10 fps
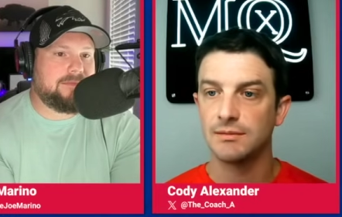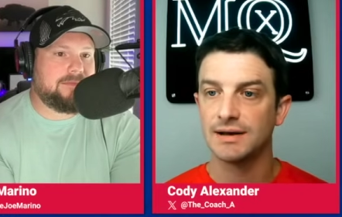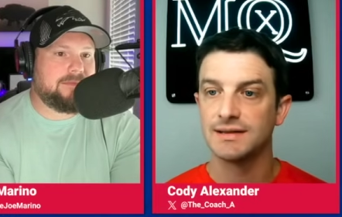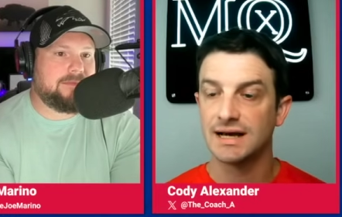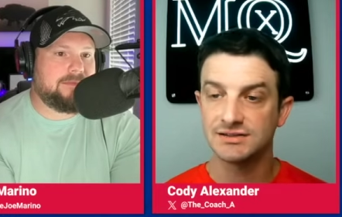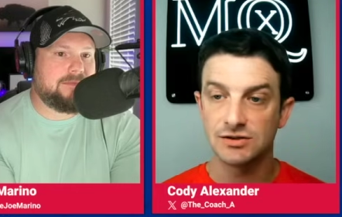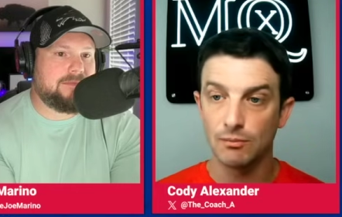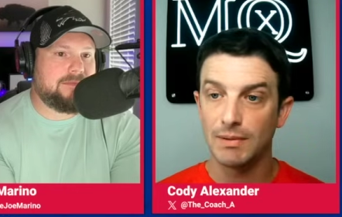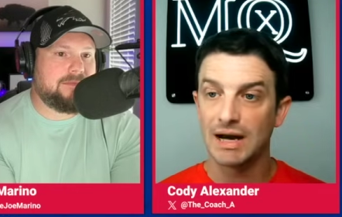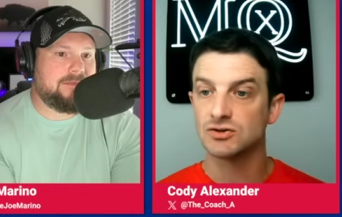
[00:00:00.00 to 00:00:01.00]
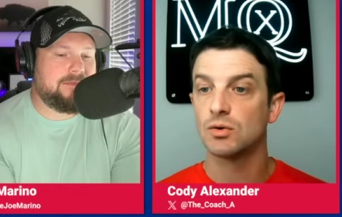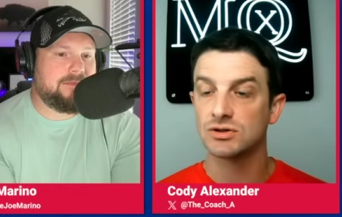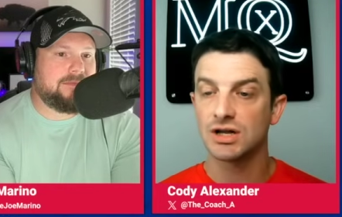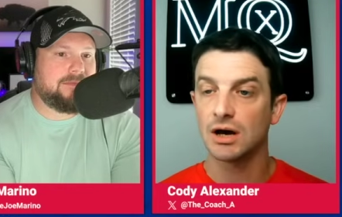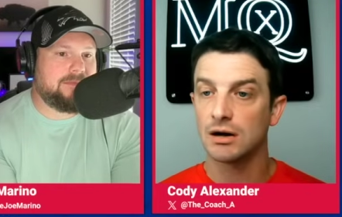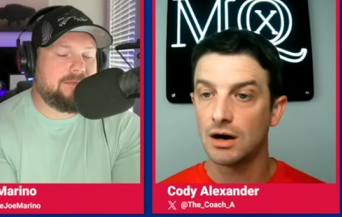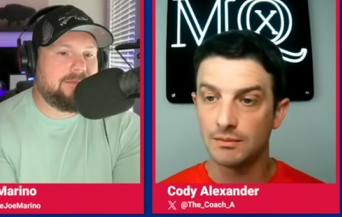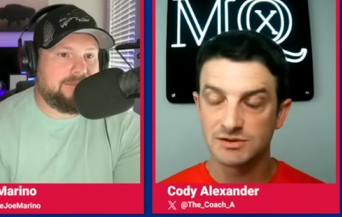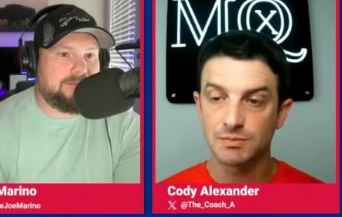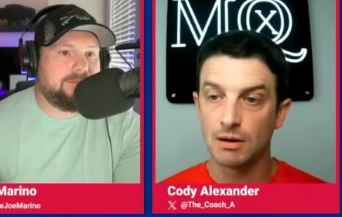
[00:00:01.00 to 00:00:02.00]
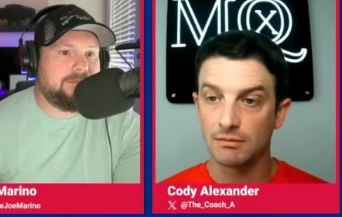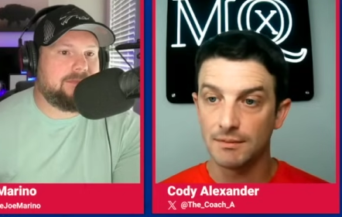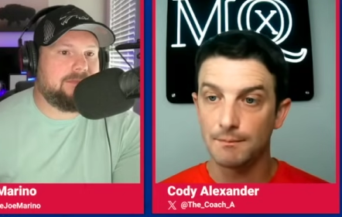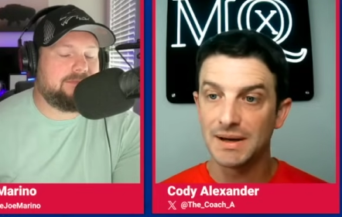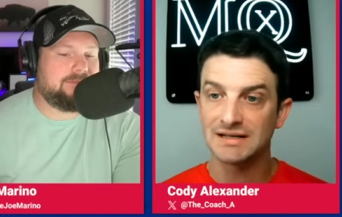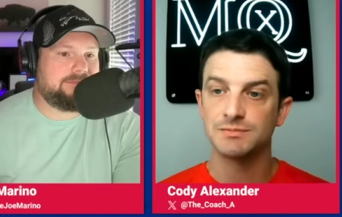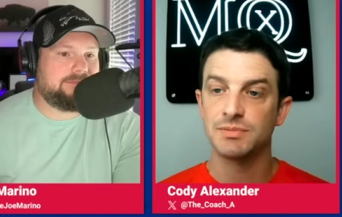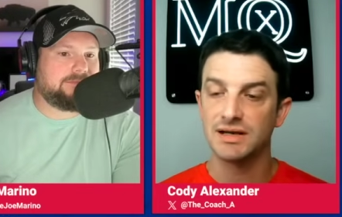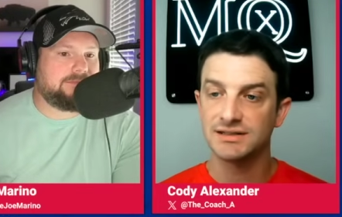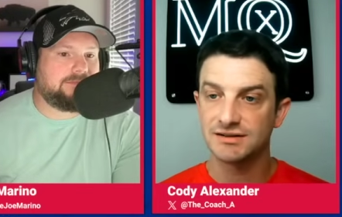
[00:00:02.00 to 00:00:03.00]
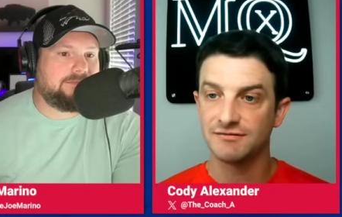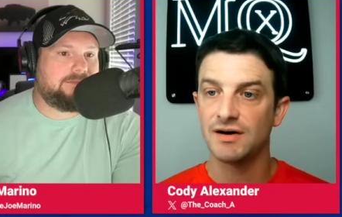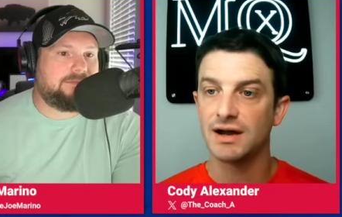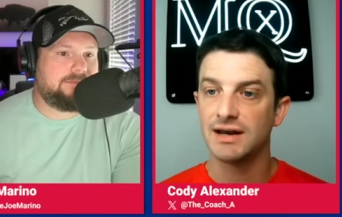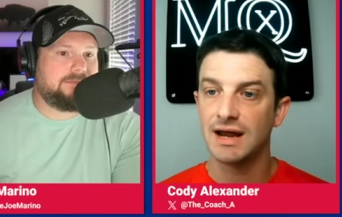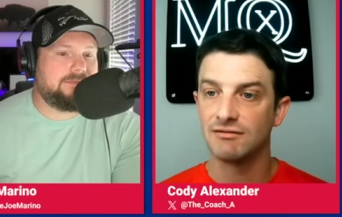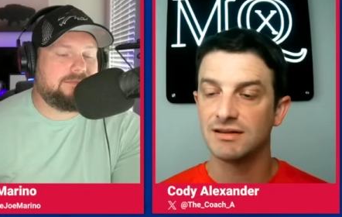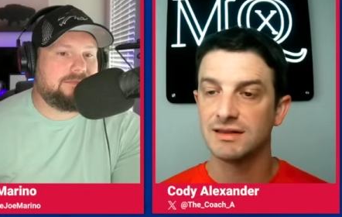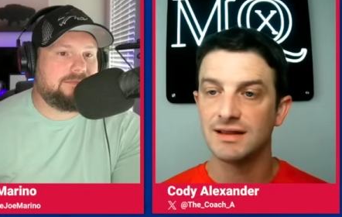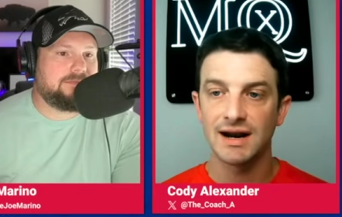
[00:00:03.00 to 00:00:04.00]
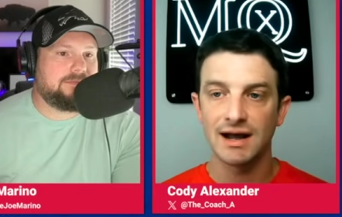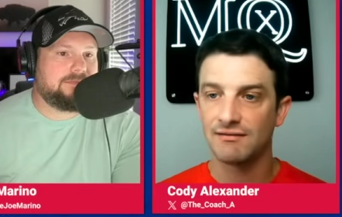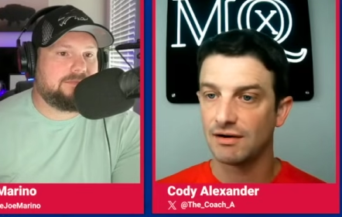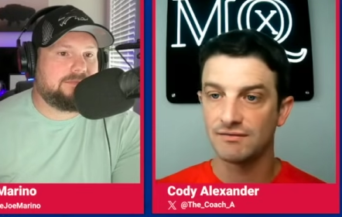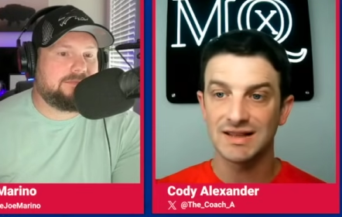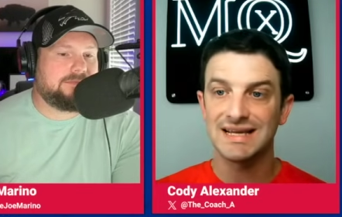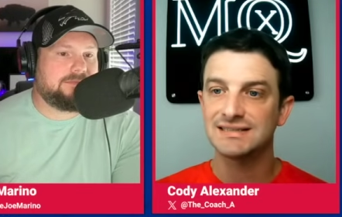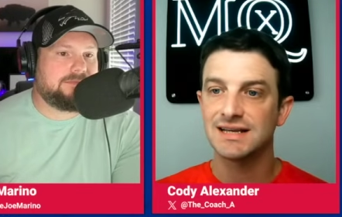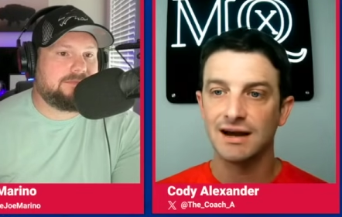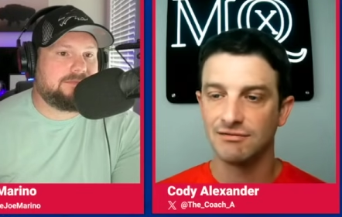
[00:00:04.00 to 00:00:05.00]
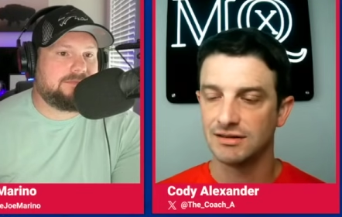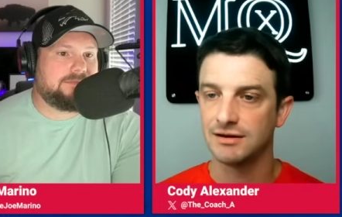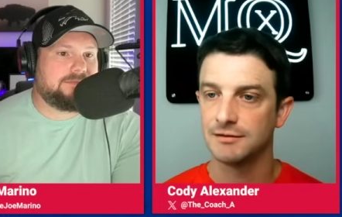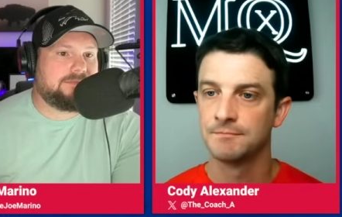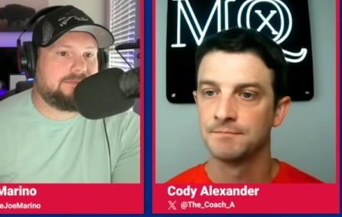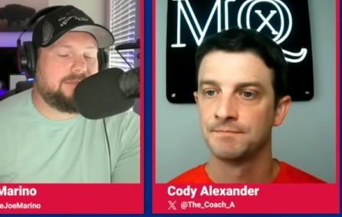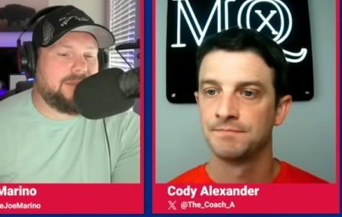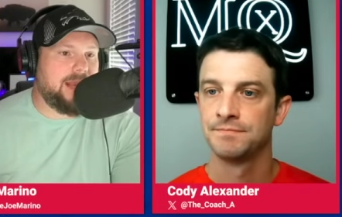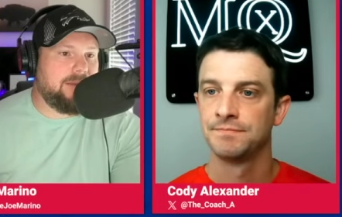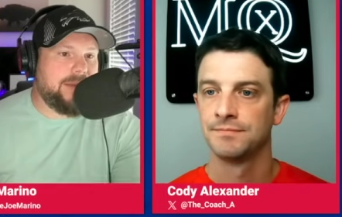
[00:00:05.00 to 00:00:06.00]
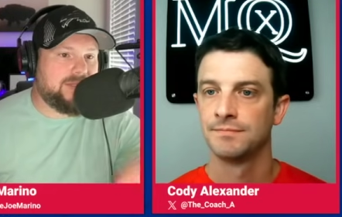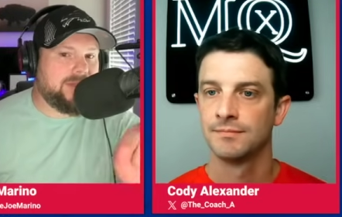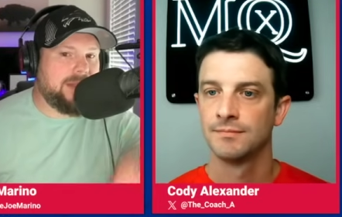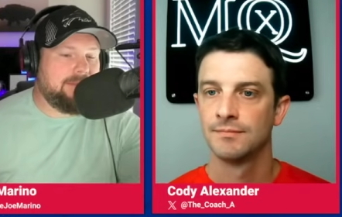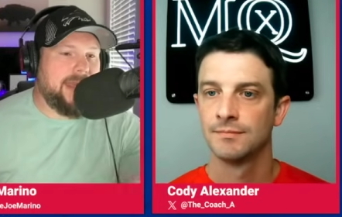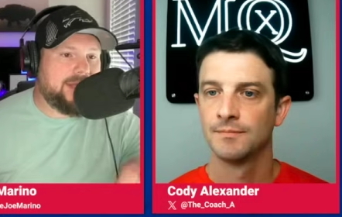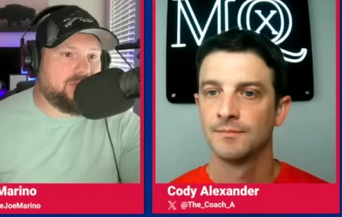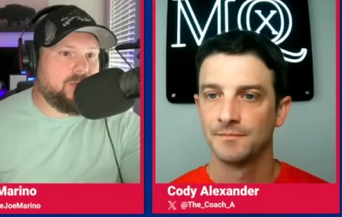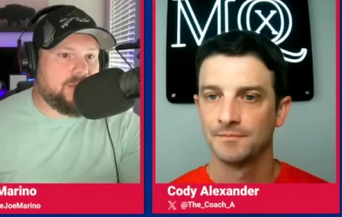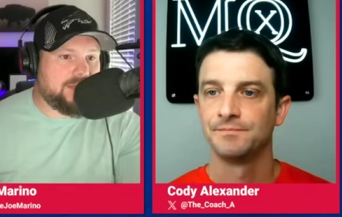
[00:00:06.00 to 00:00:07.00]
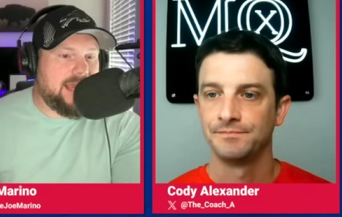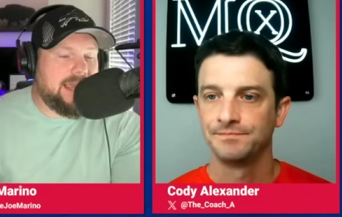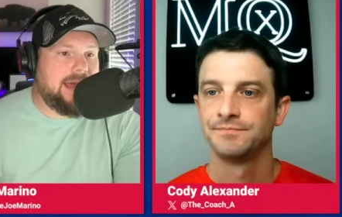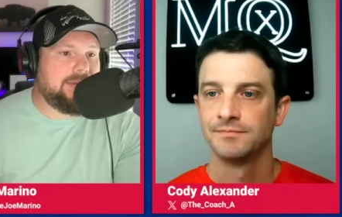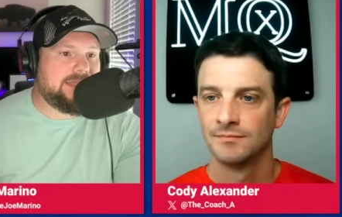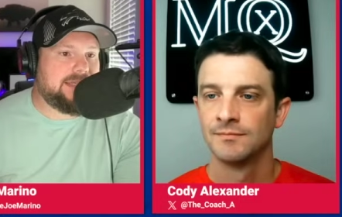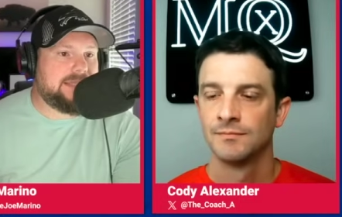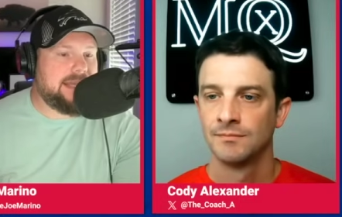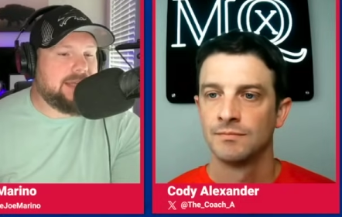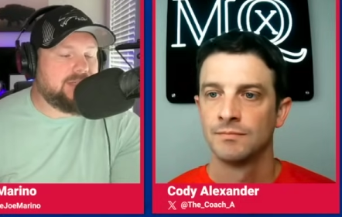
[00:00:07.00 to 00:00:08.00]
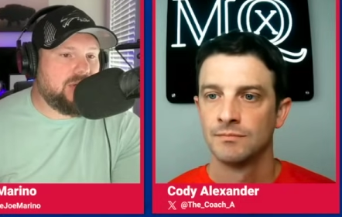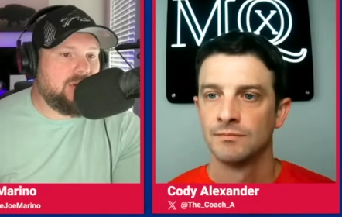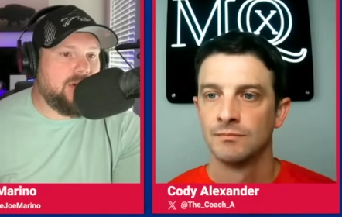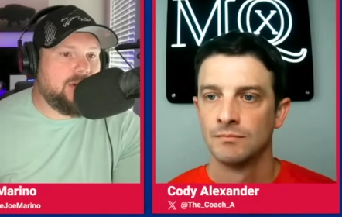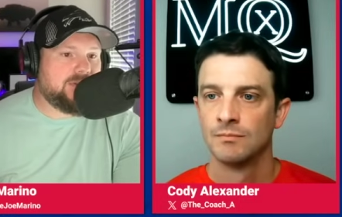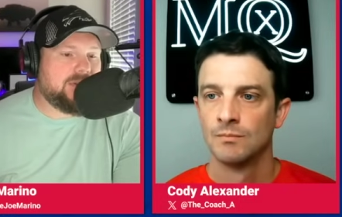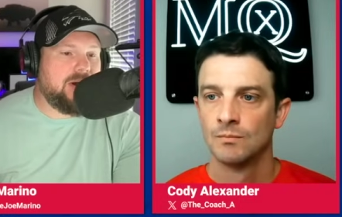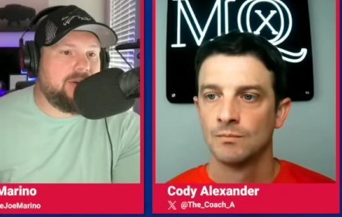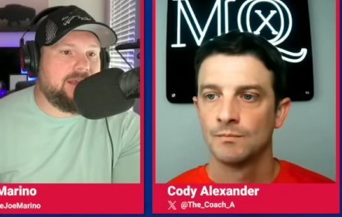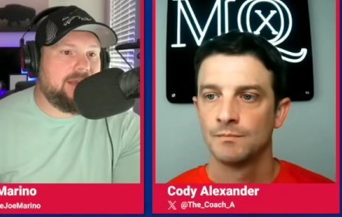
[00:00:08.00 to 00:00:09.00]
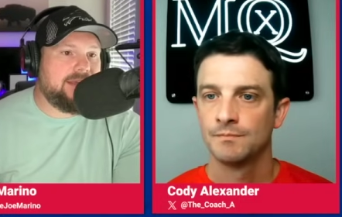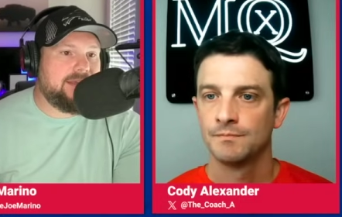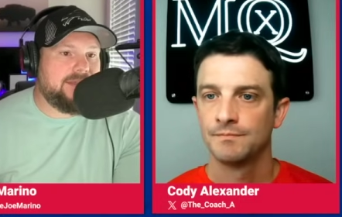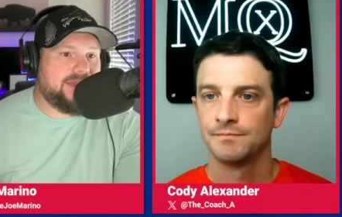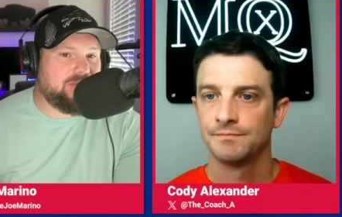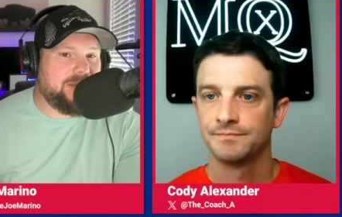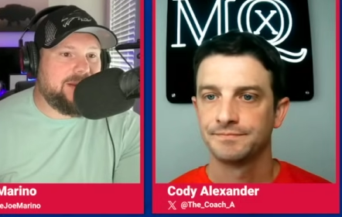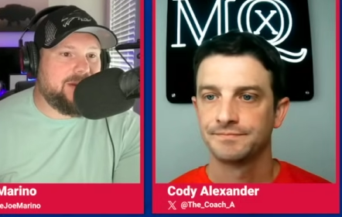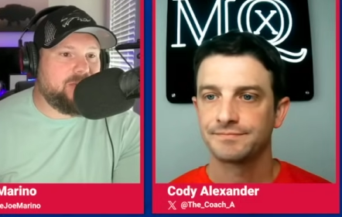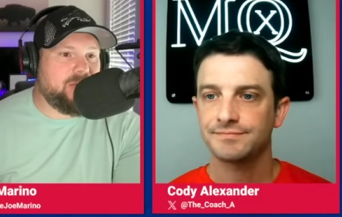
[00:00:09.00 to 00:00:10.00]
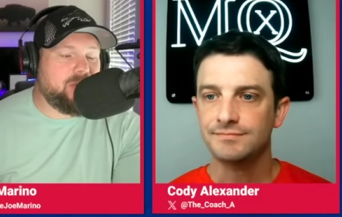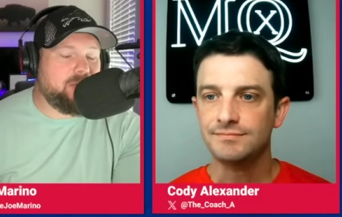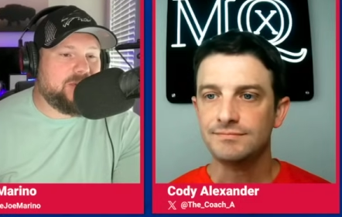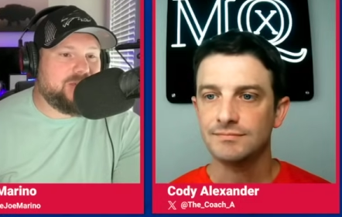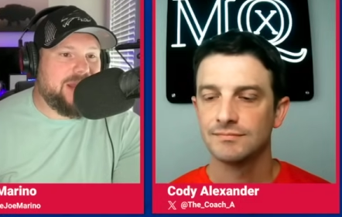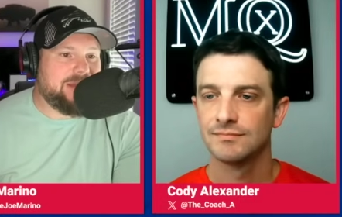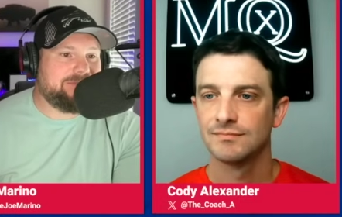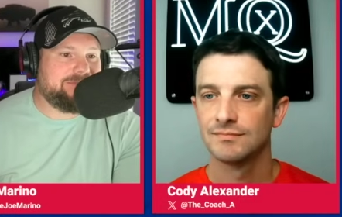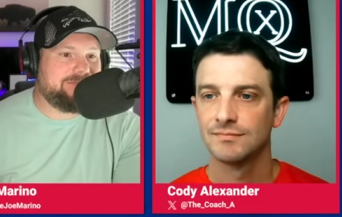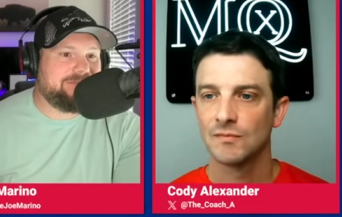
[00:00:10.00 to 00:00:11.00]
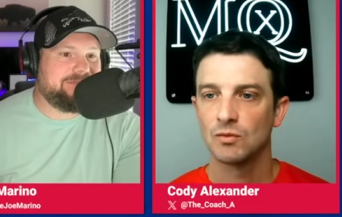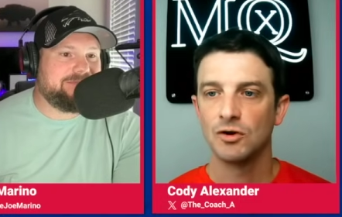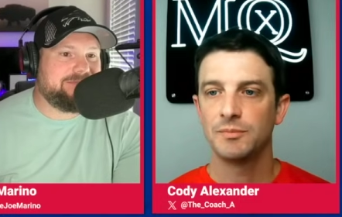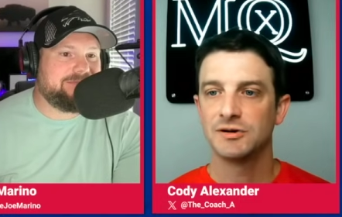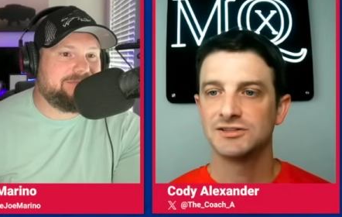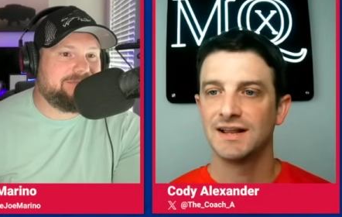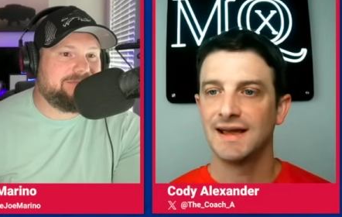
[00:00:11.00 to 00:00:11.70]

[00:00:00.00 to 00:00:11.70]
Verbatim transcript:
Speaker 1: about that. So matchquarters.com is probably the best place to find everything that I have. I have links to everything.
Speaker 2: And I'll make sure that matchquarters.com is in today's show notes. Cody, Thanks for being here. Really appreciate it.
Speaker 1: Really appreciate it.